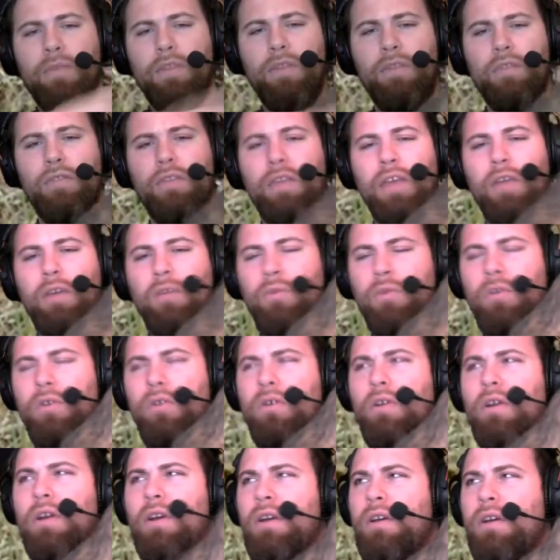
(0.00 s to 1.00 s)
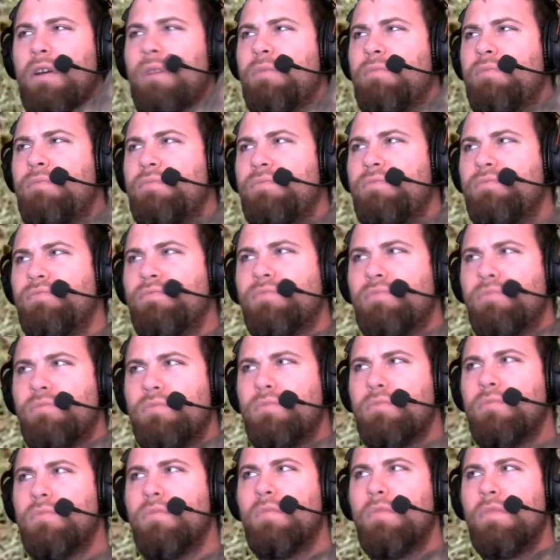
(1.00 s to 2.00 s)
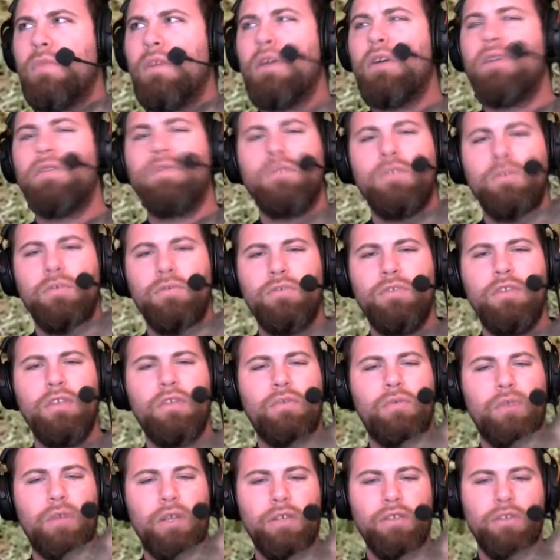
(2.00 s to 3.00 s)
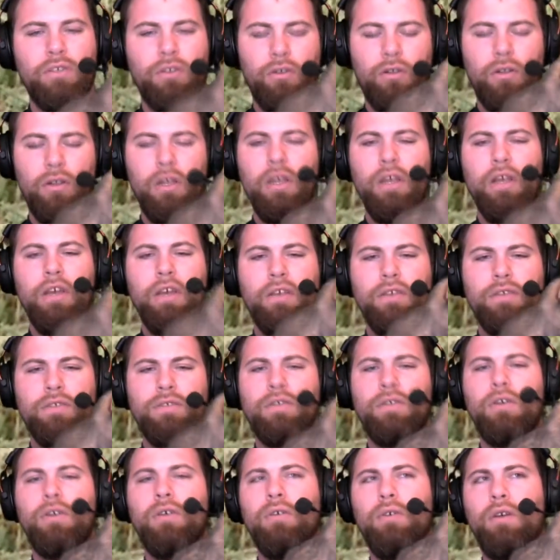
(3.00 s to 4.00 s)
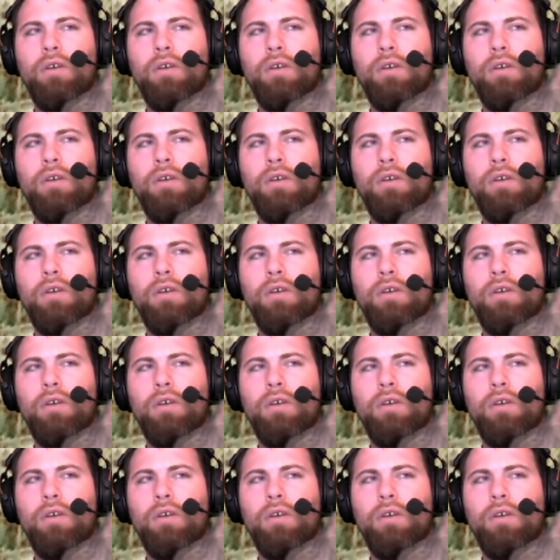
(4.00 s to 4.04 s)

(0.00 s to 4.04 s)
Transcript: they were also generational. So